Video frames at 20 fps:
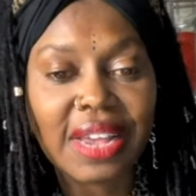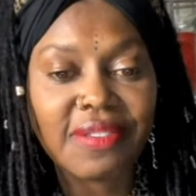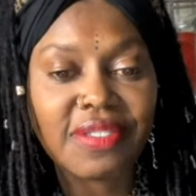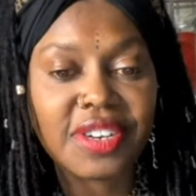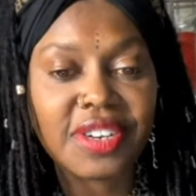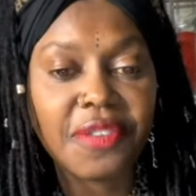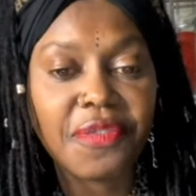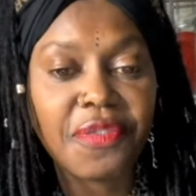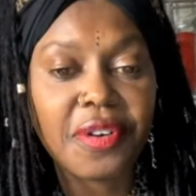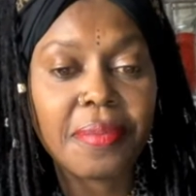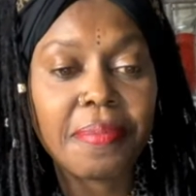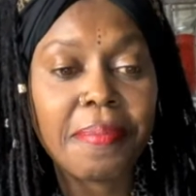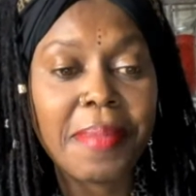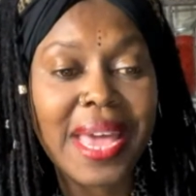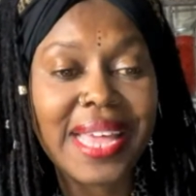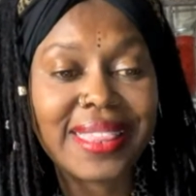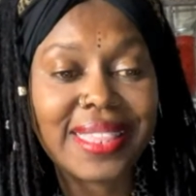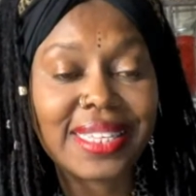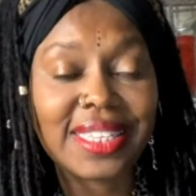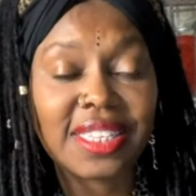have different
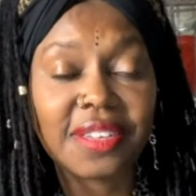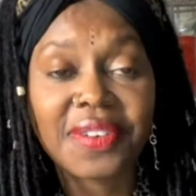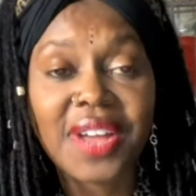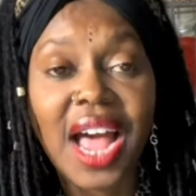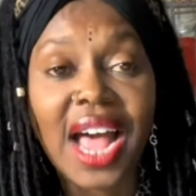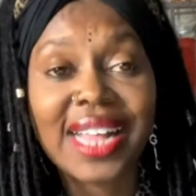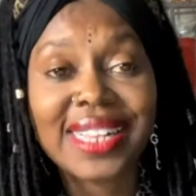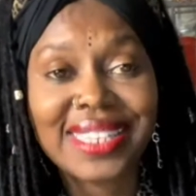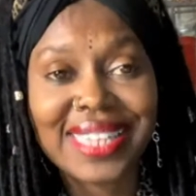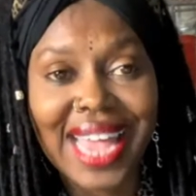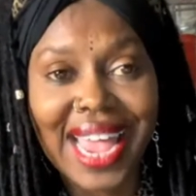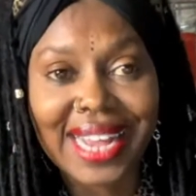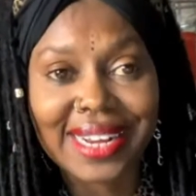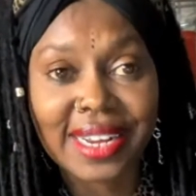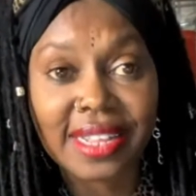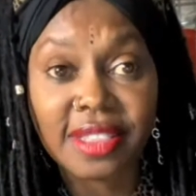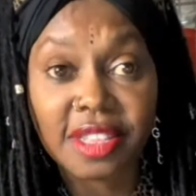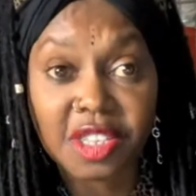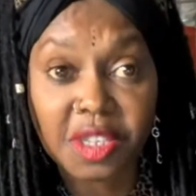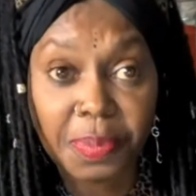methods of
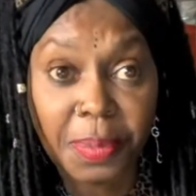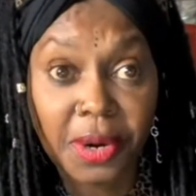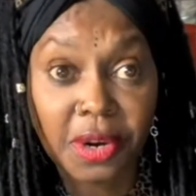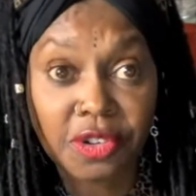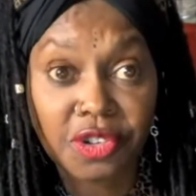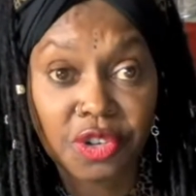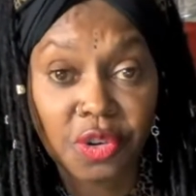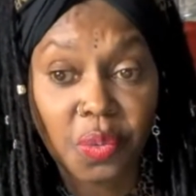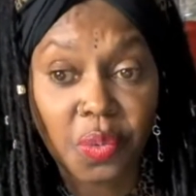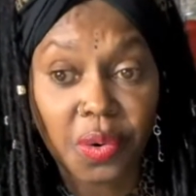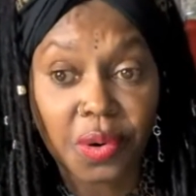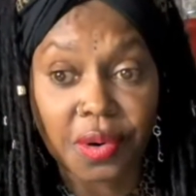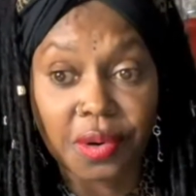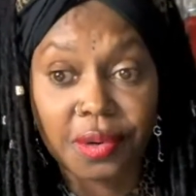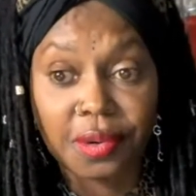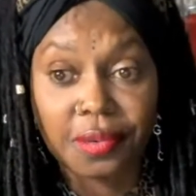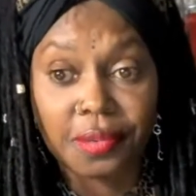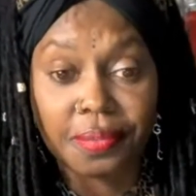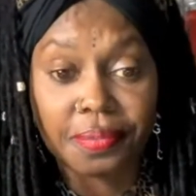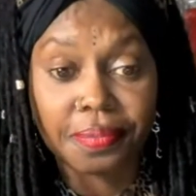contacting the spiritual
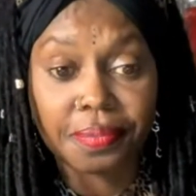world.